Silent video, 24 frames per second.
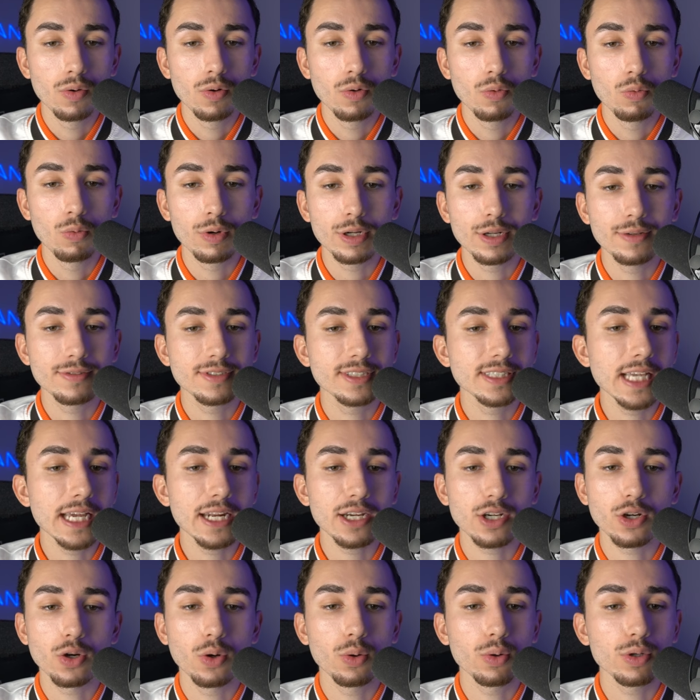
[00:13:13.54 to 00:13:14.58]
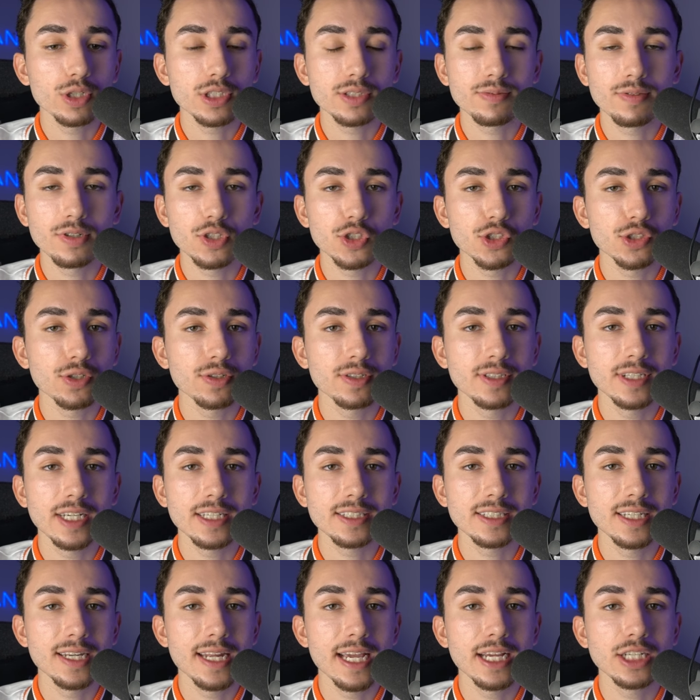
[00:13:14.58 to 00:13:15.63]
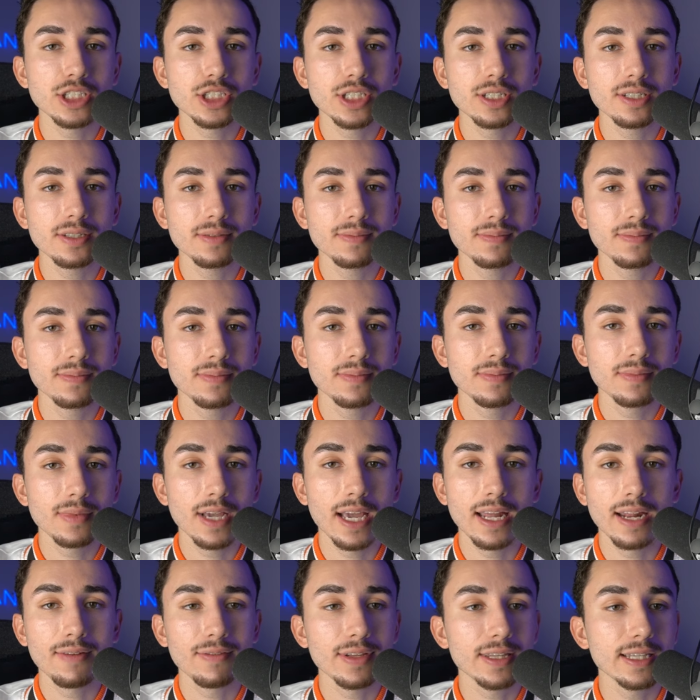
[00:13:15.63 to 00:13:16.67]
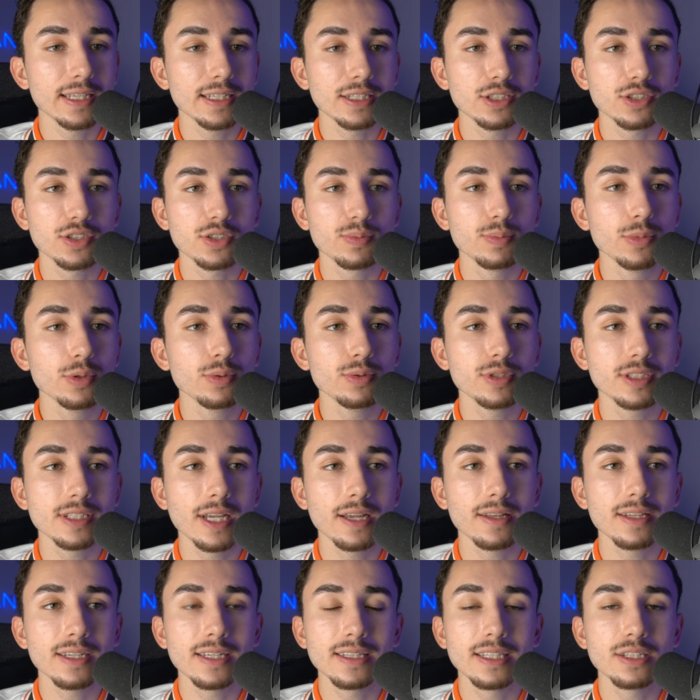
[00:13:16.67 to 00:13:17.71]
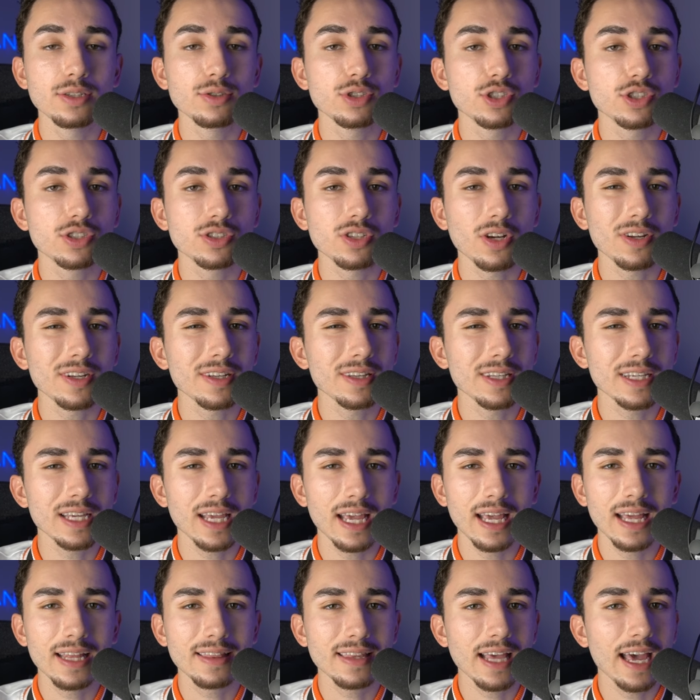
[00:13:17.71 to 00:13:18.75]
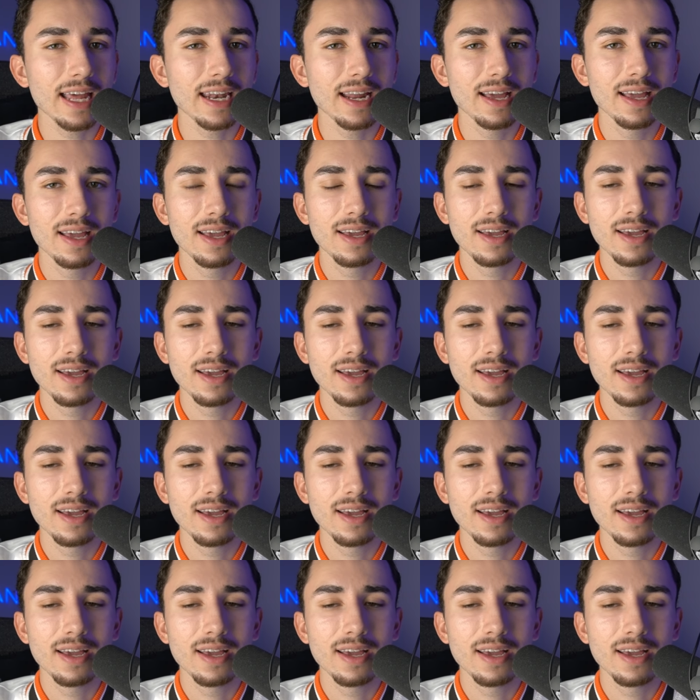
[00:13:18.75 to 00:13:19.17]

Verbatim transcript: When you've set a course for a certain destination and everything is smooth sailing, and then you suddenly hit that